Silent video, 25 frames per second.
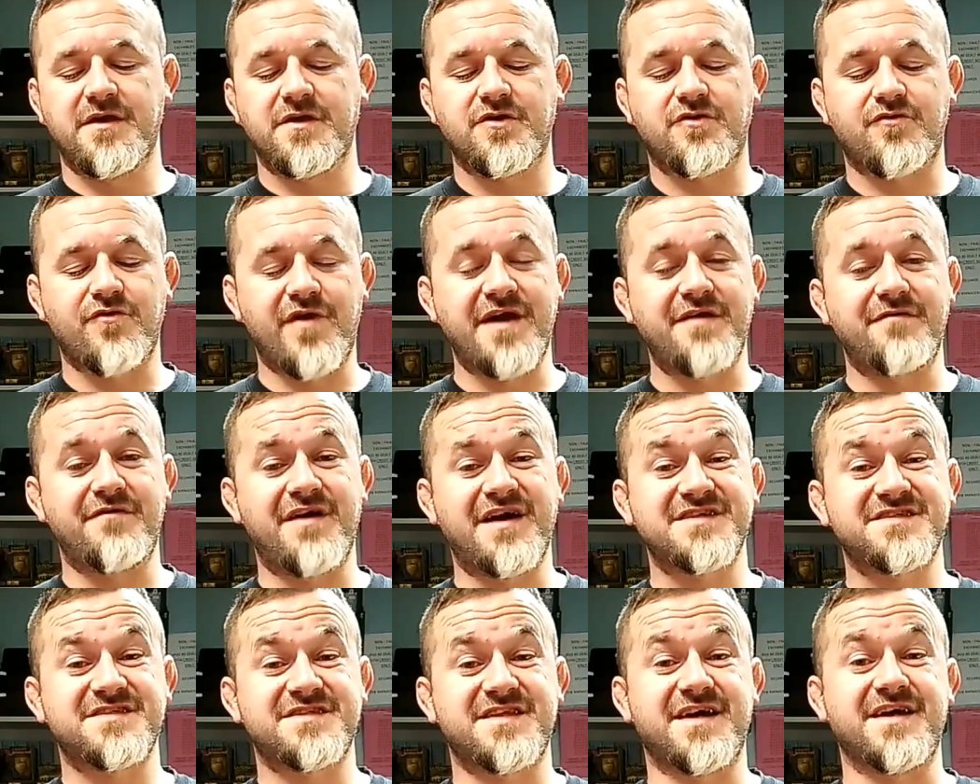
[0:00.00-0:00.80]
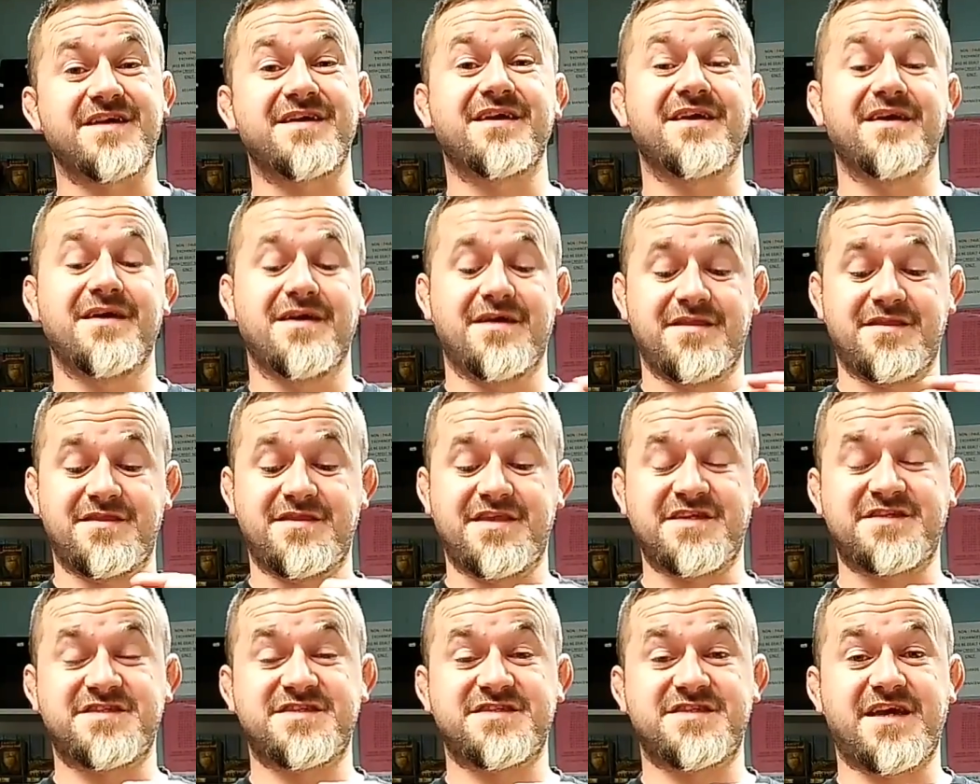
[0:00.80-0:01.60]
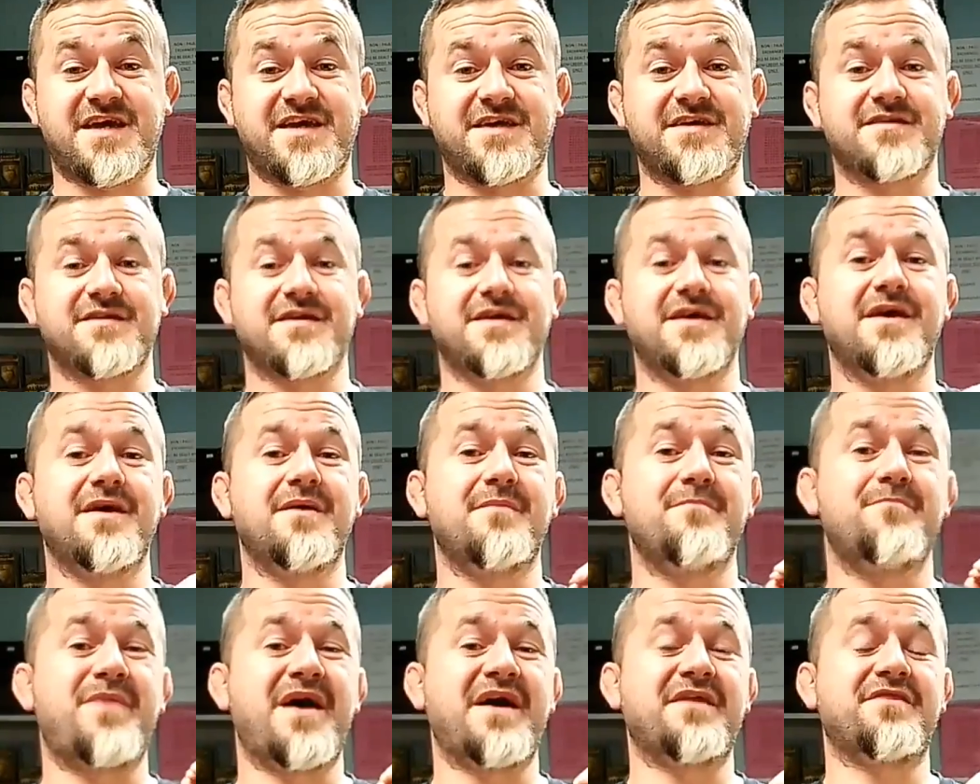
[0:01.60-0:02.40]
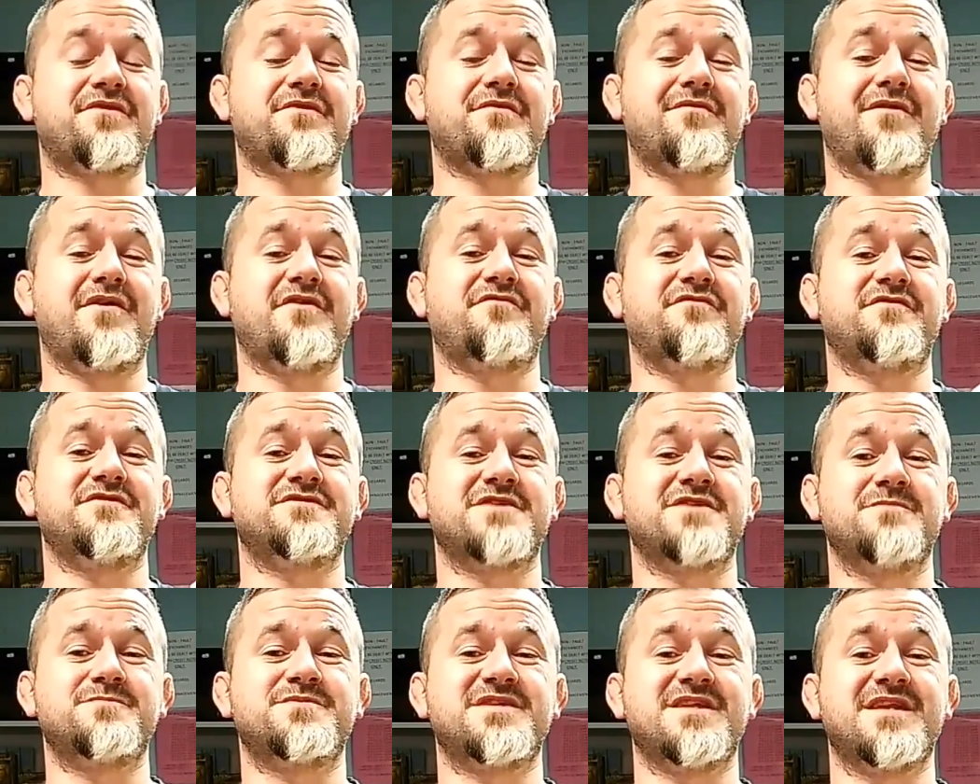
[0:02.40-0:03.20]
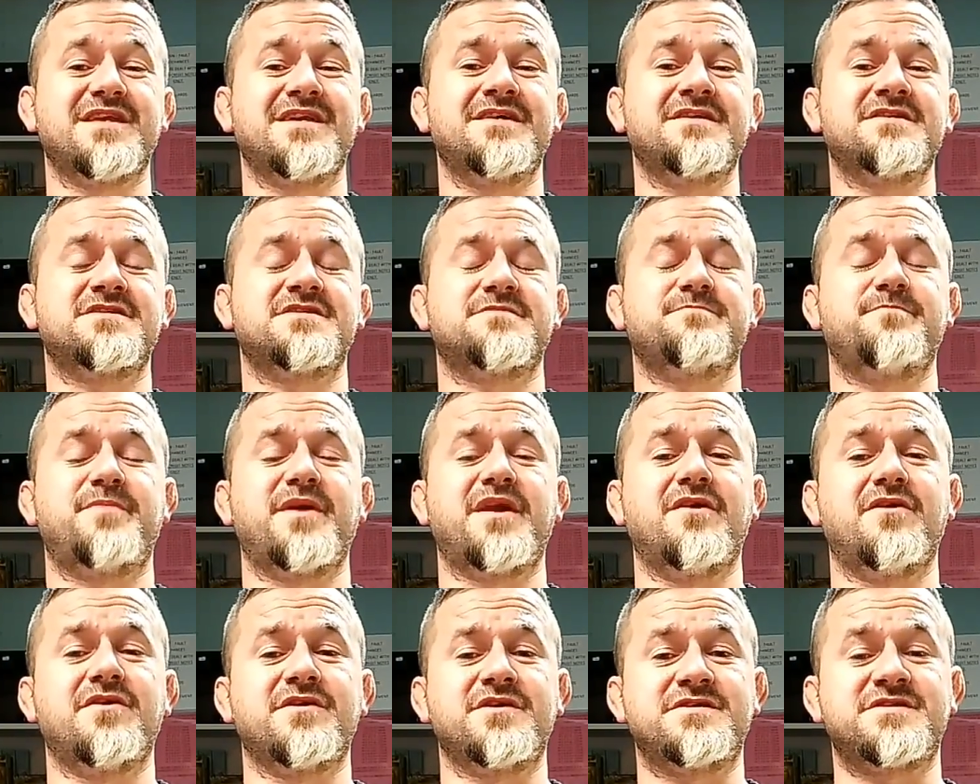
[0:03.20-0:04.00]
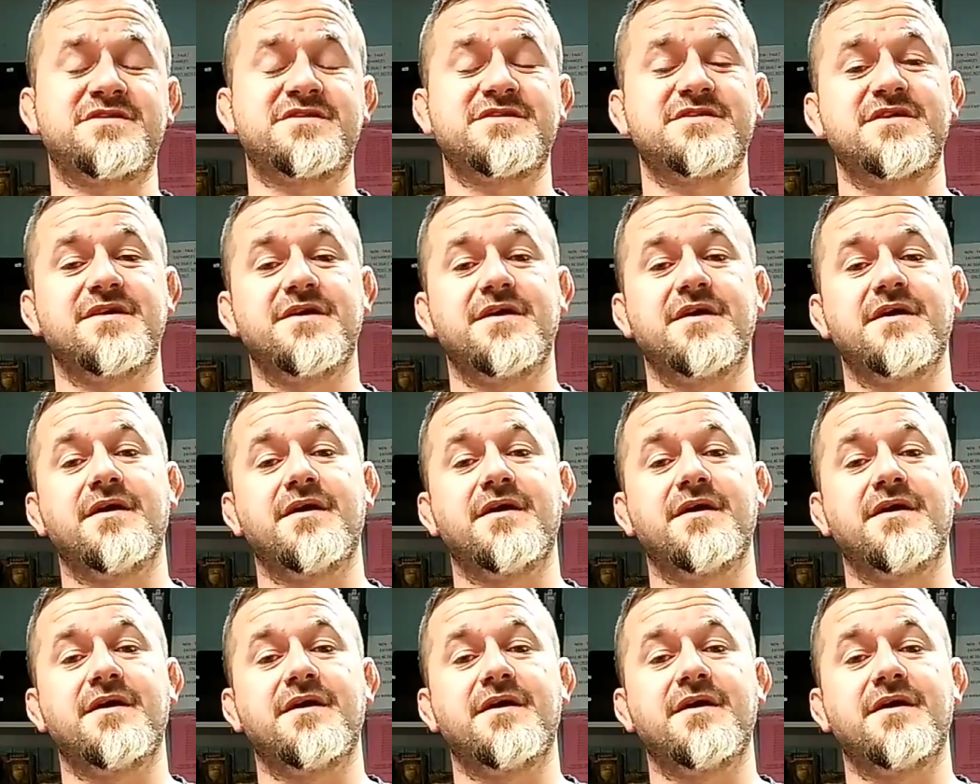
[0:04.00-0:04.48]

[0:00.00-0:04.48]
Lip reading: Grey rat snake, this snake, Pantherophis obsoletus spiloides.